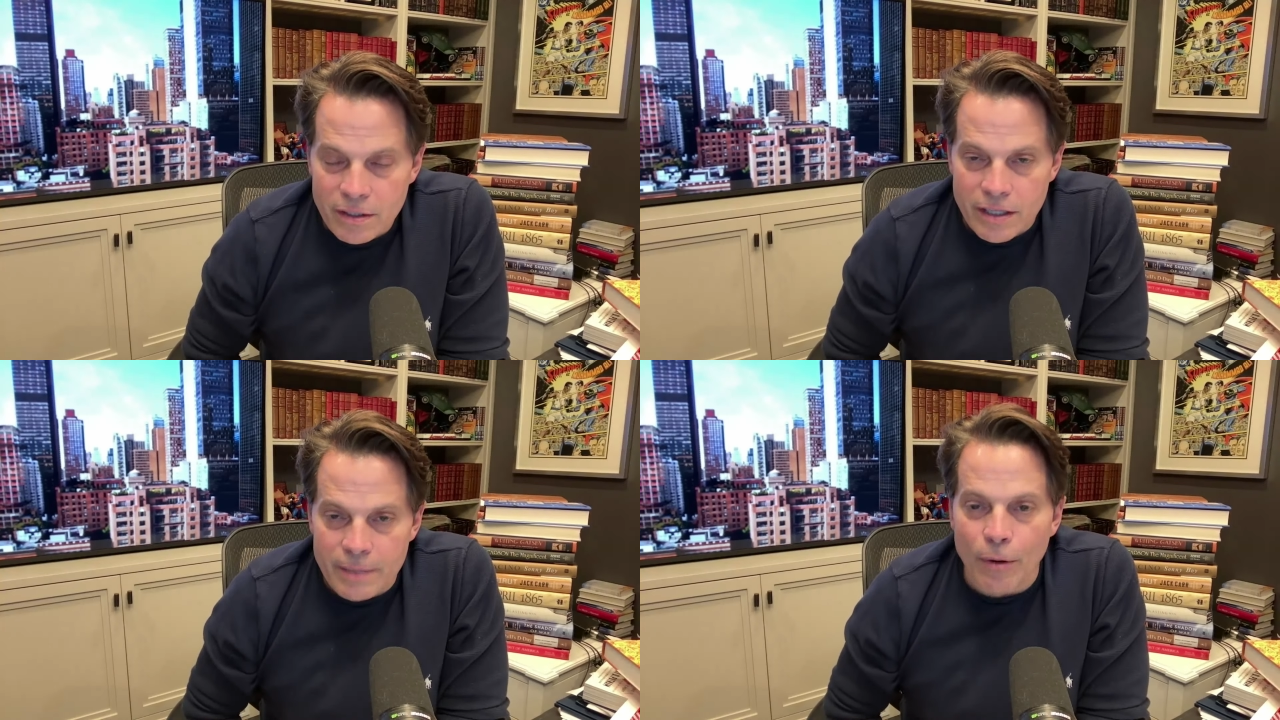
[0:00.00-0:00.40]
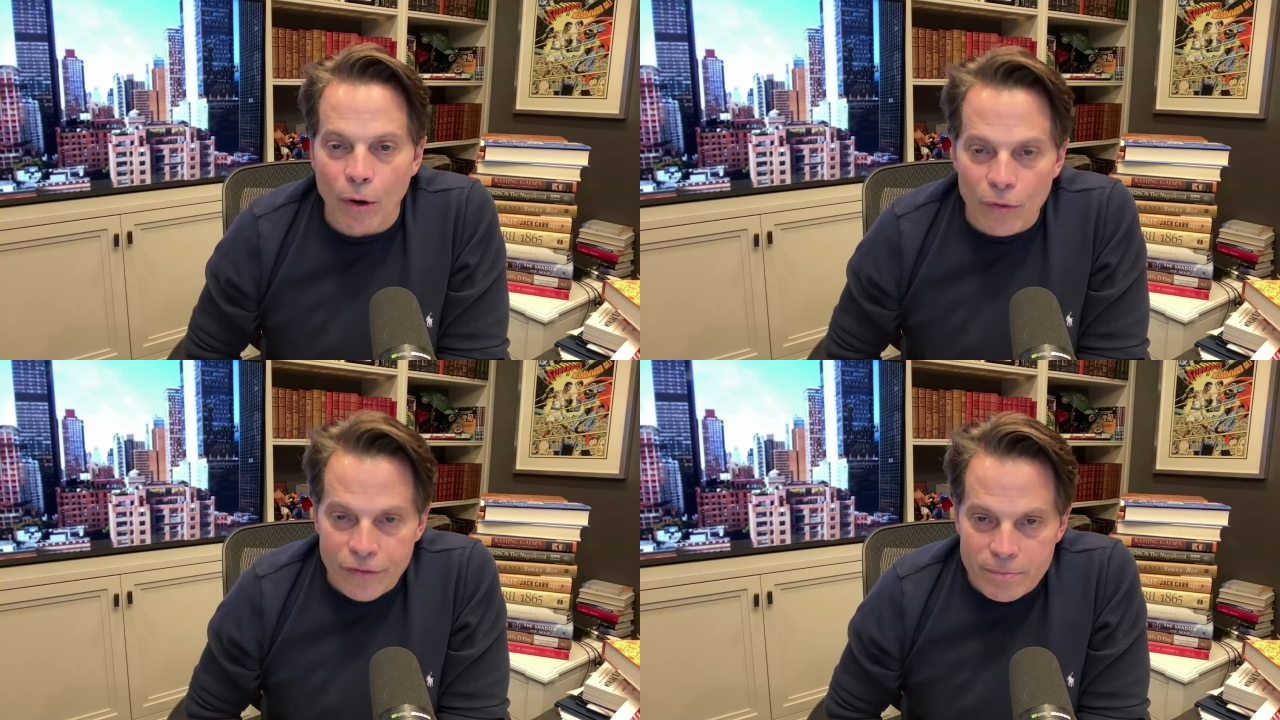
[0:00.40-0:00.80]
They
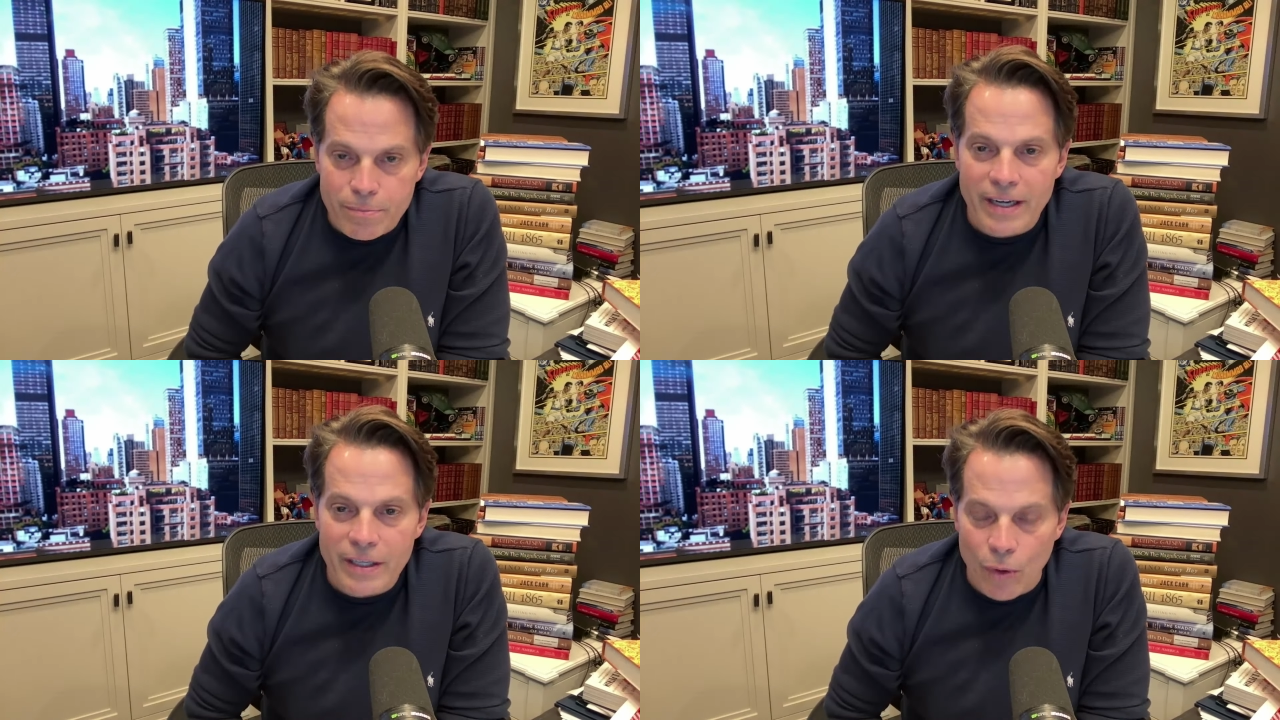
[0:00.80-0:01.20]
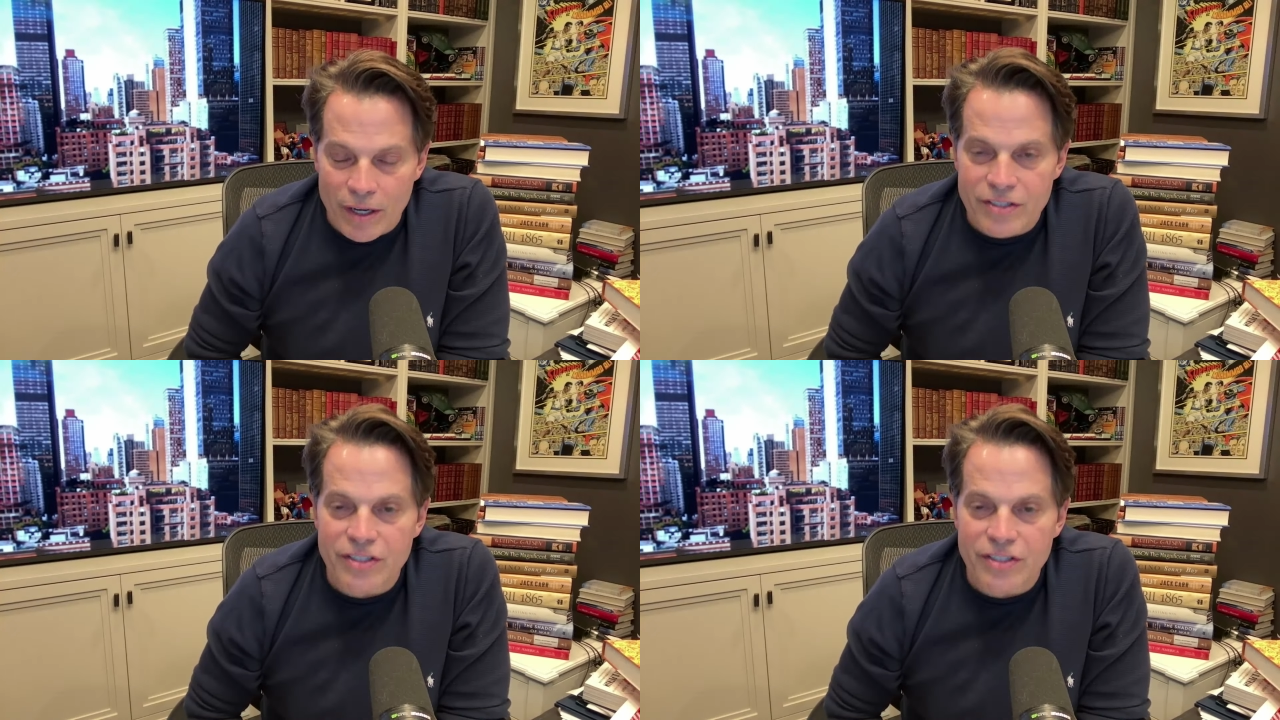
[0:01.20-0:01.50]
both, in many ways,